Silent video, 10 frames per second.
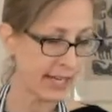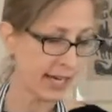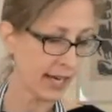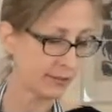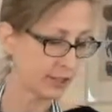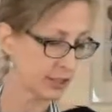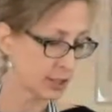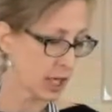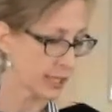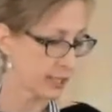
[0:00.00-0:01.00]
I was just
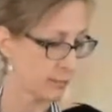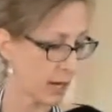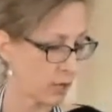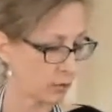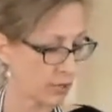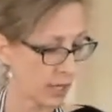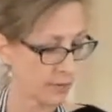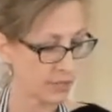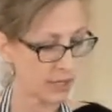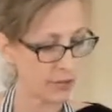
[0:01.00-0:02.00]
talking about
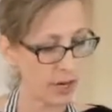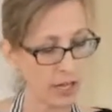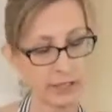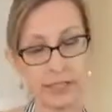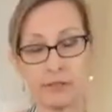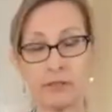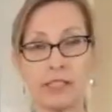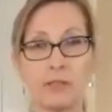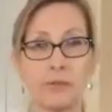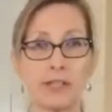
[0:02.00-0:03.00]
the other holiday
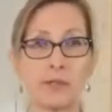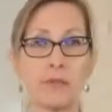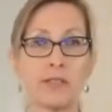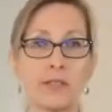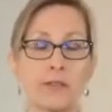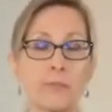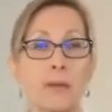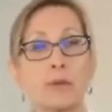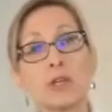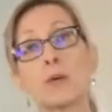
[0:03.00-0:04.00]
related recipes that are in my
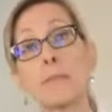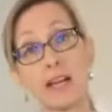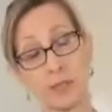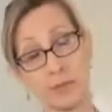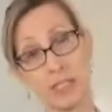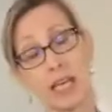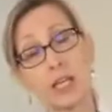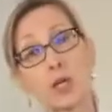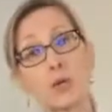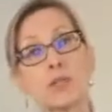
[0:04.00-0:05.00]
book: mashed
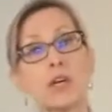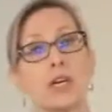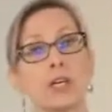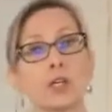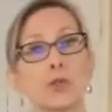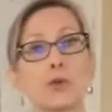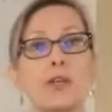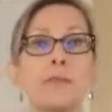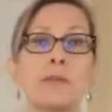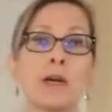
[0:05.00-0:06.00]
potatoes,
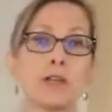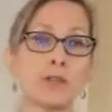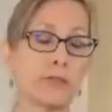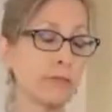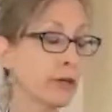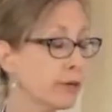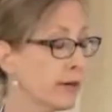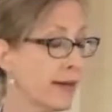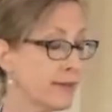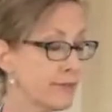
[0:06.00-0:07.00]
creamy mushroom
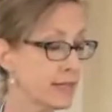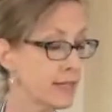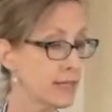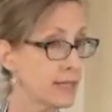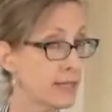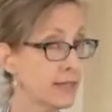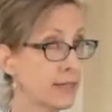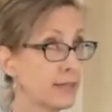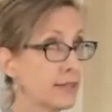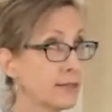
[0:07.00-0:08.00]
gravy.
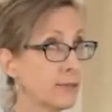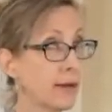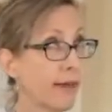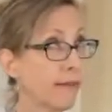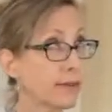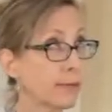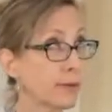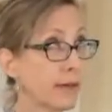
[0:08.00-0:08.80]
What else?